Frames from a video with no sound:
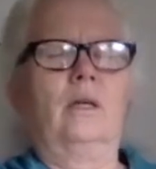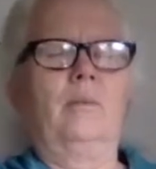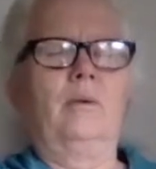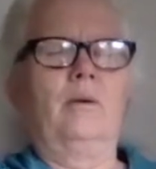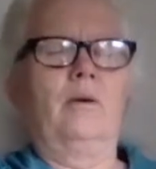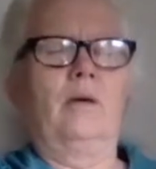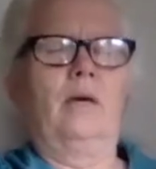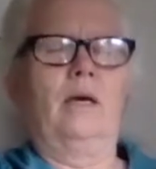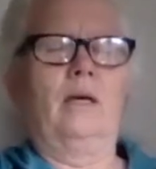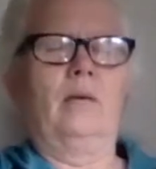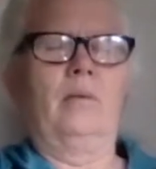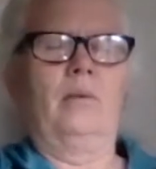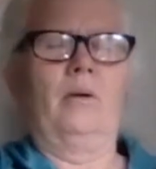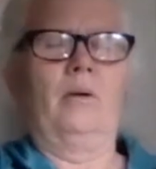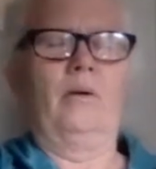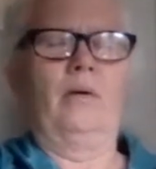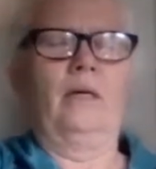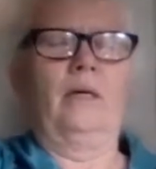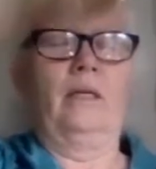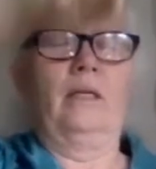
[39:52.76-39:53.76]
your
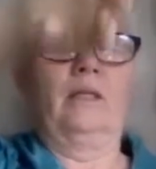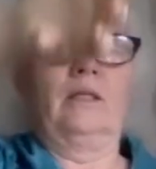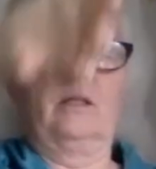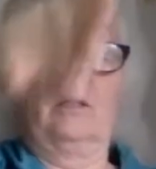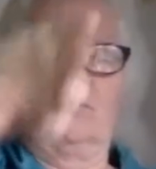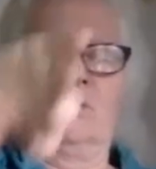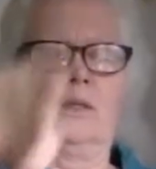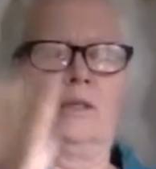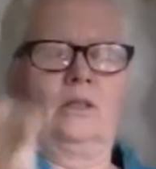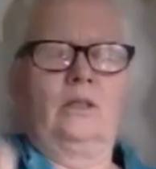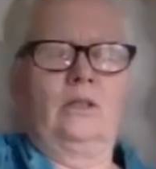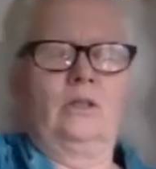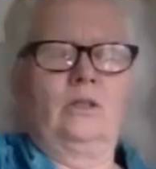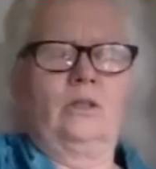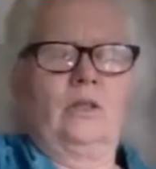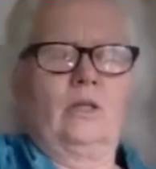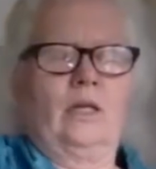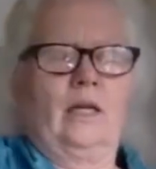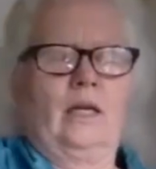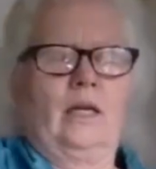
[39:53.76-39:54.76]
elbow in as much as
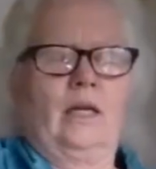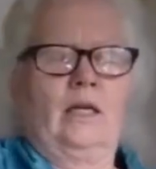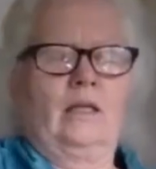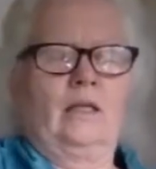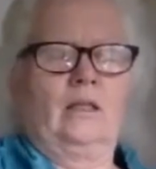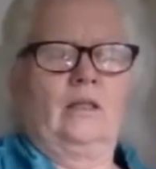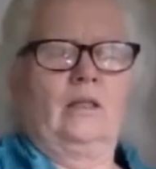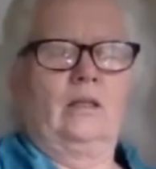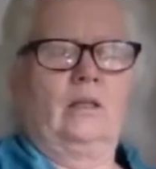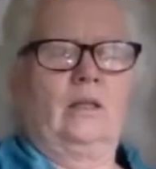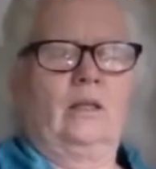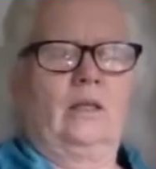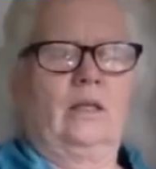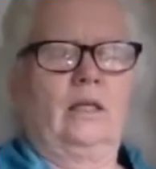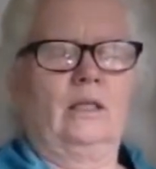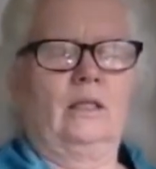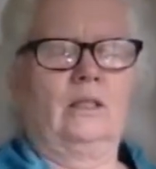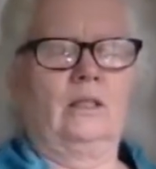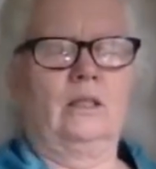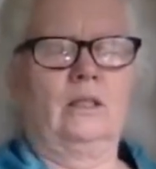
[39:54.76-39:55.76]
you can
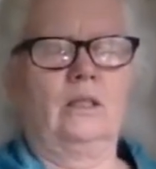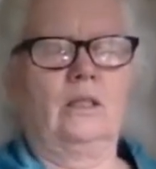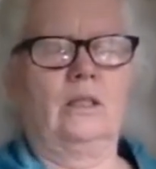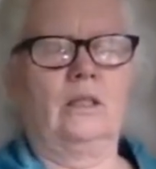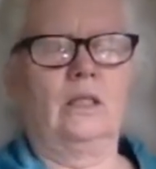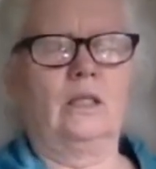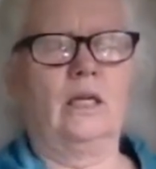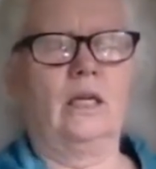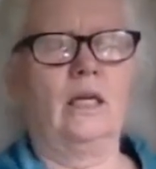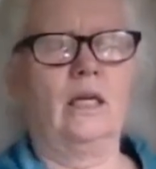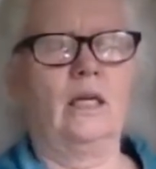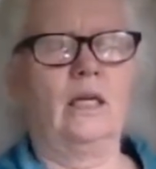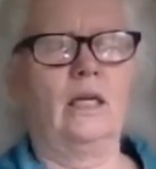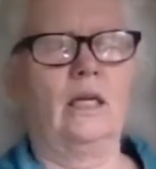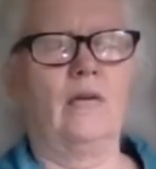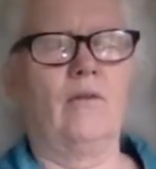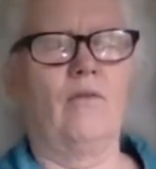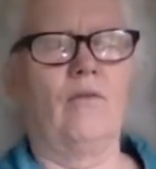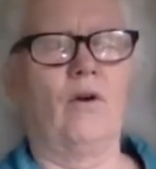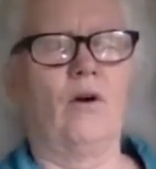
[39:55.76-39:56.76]
and see
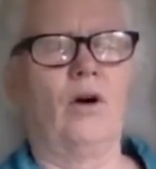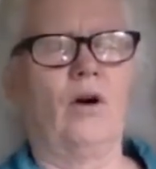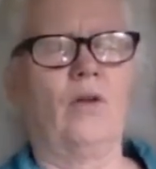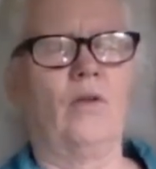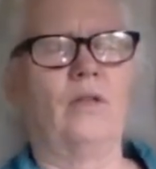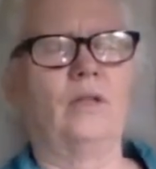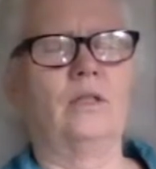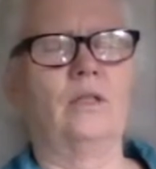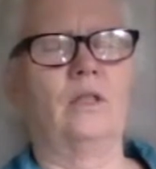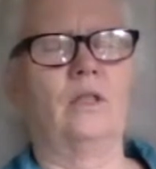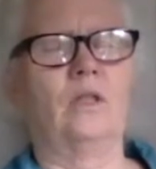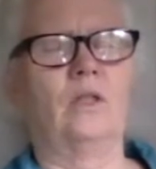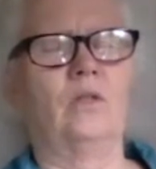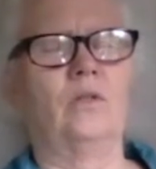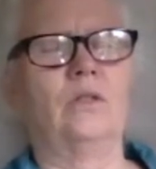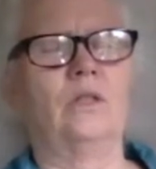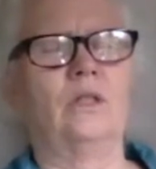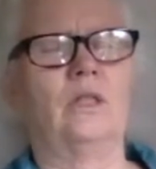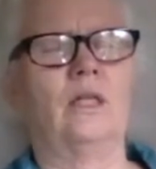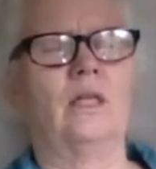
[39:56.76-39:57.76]
if all this
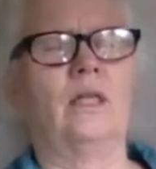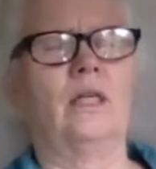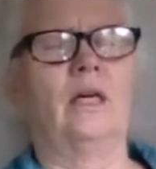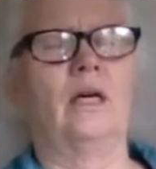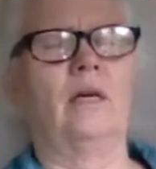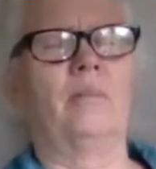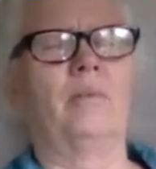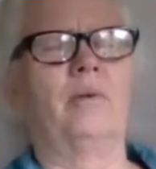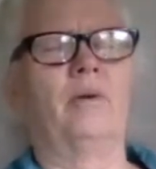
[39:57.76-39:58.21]
loosening up